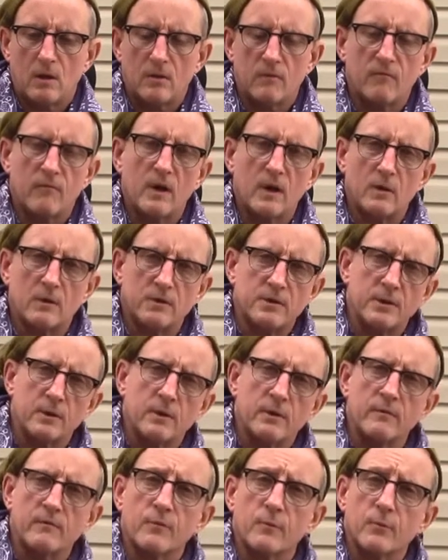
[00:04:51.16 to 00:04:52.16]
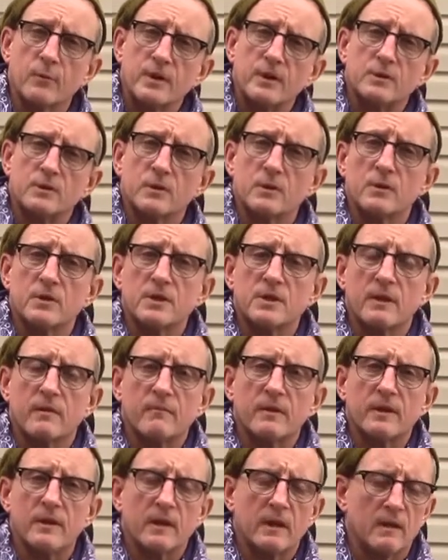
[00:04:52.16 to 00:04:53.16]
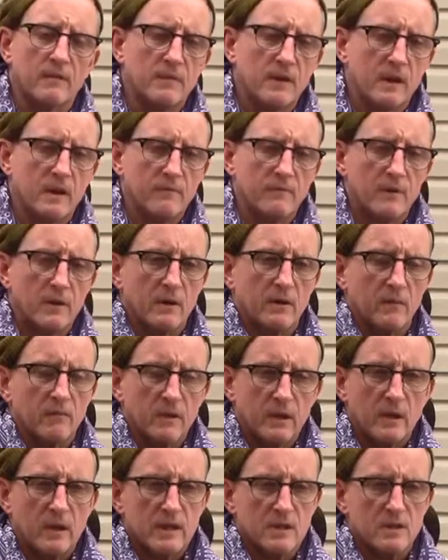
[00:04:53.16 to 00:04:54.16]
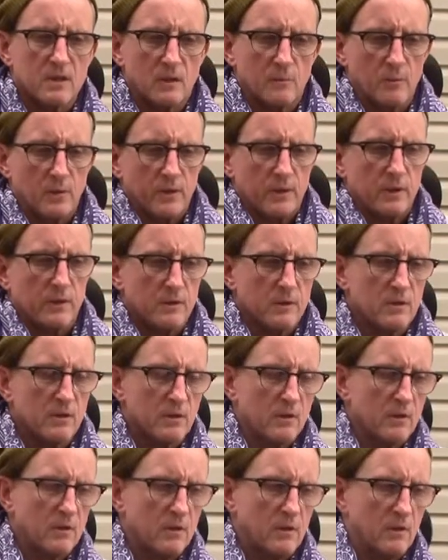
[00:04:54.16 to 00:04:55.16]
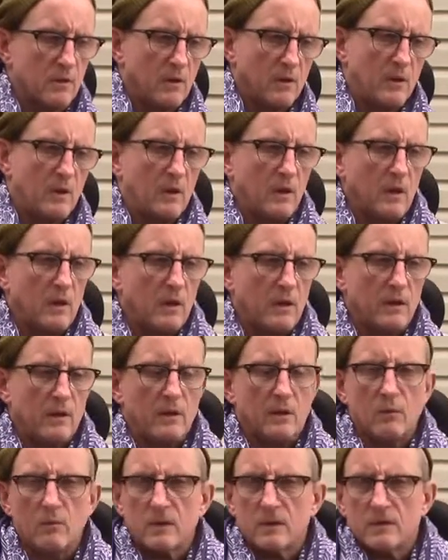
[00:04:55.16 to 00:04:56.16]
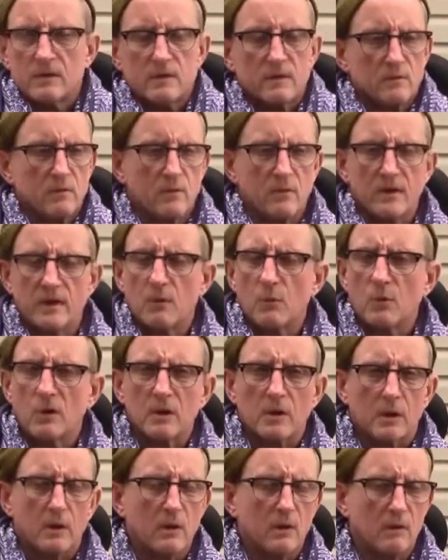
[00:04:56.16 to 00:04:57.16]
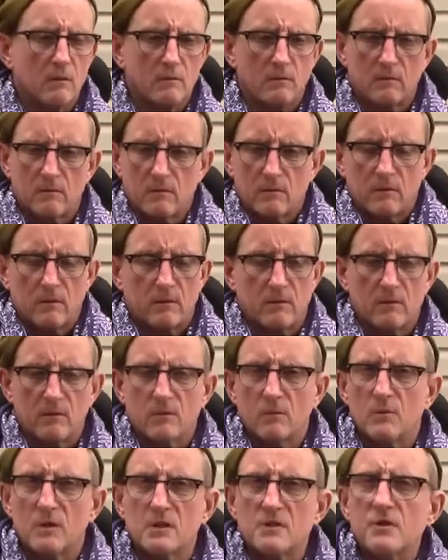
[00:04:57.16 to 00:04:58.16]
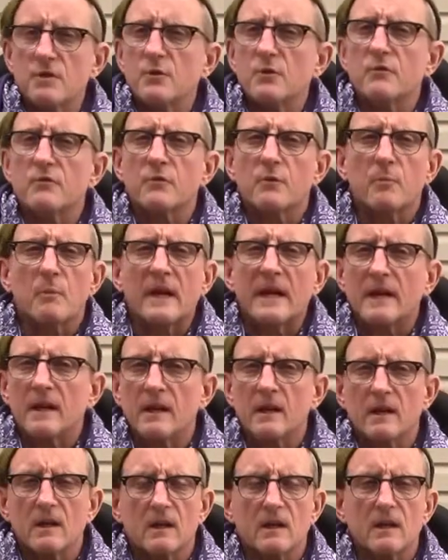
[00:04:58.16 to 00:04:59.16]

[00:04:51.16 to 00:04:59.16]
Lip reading: volunteering for research and everything that I've done over the last couple of years. You know, what's all that work? You know, what does it do for me?